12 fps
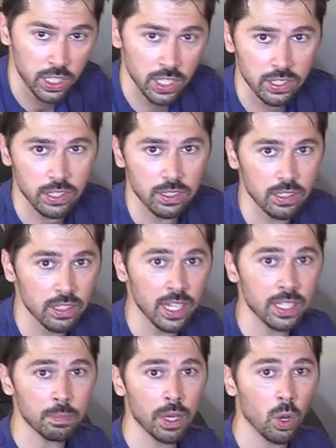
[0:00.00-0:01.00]
just
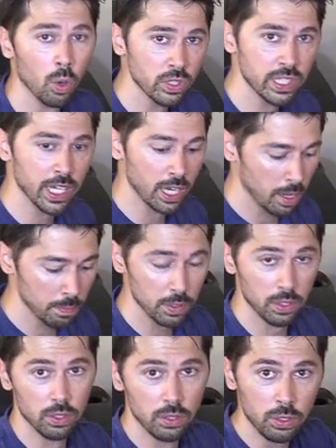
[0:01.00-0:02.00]
like my old
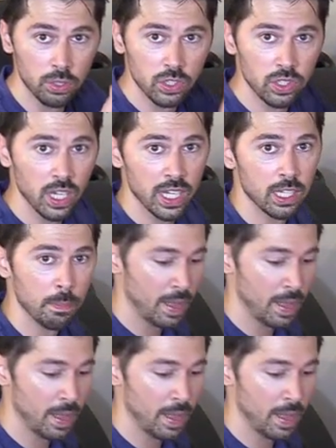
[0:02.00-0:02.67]
setup, you slide the